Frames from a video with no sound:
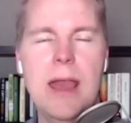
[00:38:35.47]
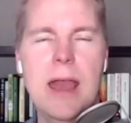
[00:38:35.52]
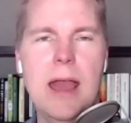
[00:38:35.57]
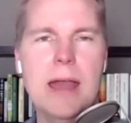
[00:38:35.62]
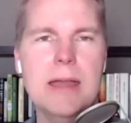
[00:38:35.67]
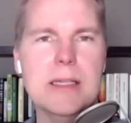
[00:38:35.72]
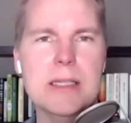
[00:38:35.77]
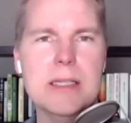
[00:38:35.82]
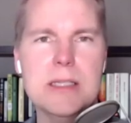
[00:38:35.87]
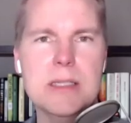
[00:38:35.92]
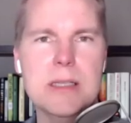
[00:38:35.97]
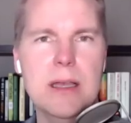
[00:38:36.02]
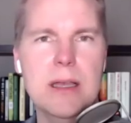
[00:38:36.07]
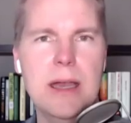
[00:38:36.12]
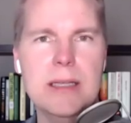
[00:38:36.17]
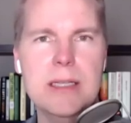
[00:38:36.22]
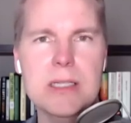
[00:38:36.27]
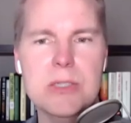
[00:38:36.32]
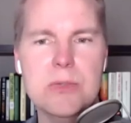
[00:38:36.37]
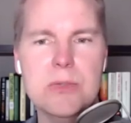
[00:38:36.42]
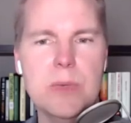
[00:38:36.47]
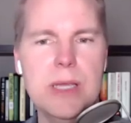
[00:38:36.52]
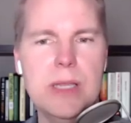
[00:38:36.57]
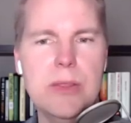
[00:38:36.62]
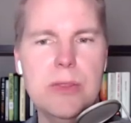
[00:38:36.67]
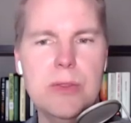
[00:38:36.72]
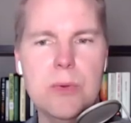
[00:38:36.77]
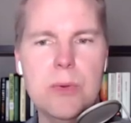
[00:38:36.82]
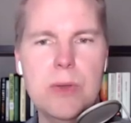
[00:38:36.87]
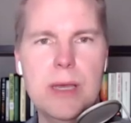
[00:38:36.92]
I just
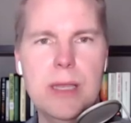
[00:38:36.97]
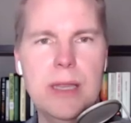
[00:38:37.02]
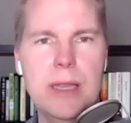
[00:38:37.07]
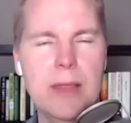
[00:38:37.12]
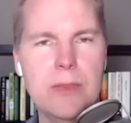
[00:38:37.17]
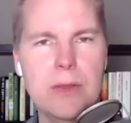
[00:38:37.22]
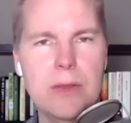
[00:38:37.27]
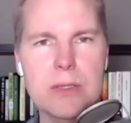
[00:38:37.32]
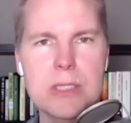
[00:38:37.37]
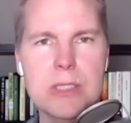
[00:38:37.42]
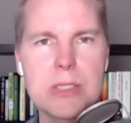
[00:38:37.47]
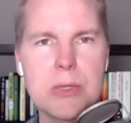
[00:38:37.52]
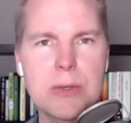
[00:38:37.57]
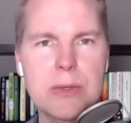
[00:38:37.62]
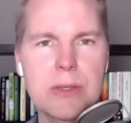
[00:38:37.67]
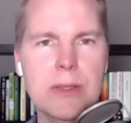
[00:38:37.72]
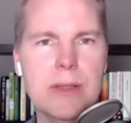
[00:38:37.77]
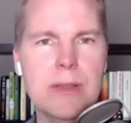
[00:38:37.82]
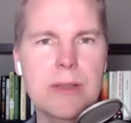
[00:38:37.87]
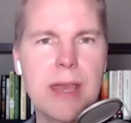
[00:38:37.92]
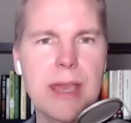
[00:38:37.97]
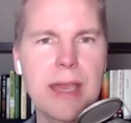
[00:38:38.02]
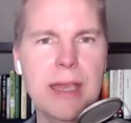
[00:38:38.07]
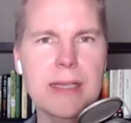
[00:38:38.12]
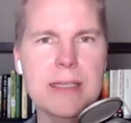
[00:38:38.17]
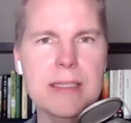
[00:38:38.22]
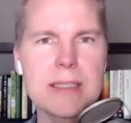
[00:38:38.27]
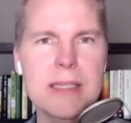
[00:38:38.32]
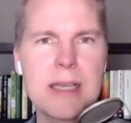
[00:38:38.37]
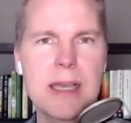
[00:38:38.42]
read through it, and there's certain
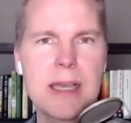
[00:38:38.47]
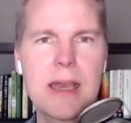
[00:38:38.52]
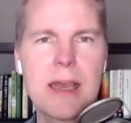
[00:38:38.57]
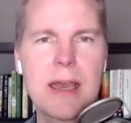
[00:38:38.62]
things